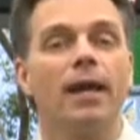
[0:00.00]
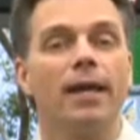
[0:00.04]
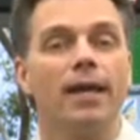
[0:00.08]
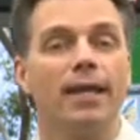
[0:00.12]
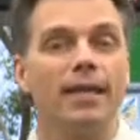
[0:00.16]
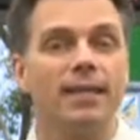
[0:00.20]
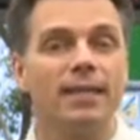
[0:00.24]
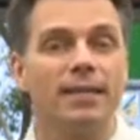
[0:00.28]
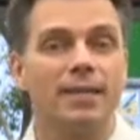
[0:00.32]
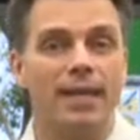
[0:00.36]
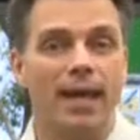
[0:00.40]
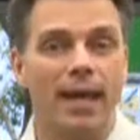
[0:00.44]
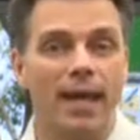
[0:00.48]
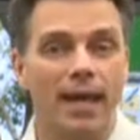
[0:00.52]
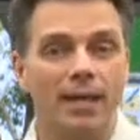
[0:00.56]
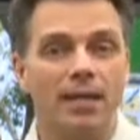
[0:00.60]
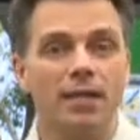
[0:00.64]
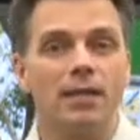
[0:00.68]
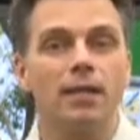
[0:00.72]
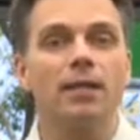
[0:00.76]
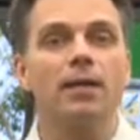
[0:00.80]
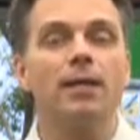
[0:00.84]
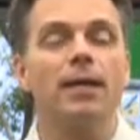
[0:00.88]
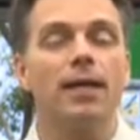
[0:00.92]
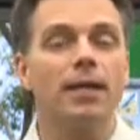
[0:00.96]
In
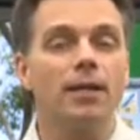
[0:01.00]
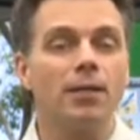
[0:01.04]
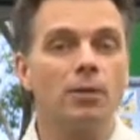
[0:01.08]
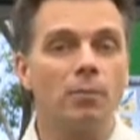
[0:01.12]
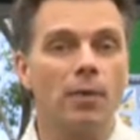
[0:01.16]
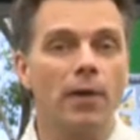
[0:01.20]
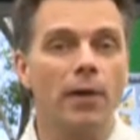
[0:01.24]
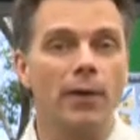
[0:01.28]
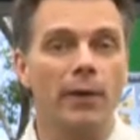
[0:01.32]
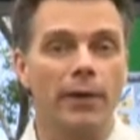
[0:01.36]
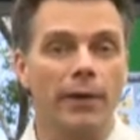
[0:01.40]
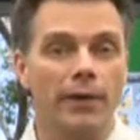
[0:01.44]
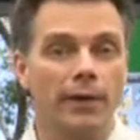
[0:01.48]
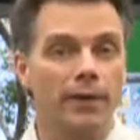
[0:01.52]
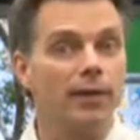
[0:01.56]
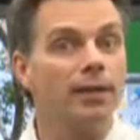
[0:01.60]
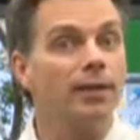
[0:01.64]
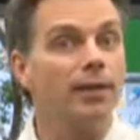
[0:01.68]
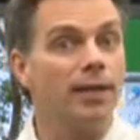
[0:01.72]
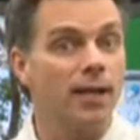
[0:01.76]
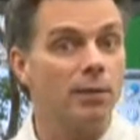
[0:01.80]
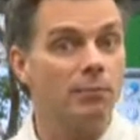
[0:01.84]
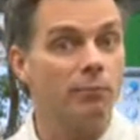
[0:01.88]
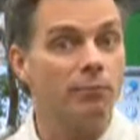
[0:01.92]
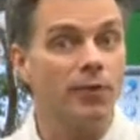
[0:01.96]
Canada and America,
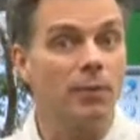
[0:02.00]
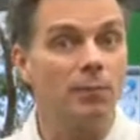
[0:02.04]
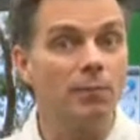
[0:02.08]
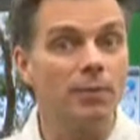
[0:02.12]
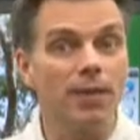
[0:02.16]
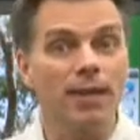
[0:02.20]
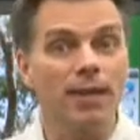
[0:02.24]
I'm from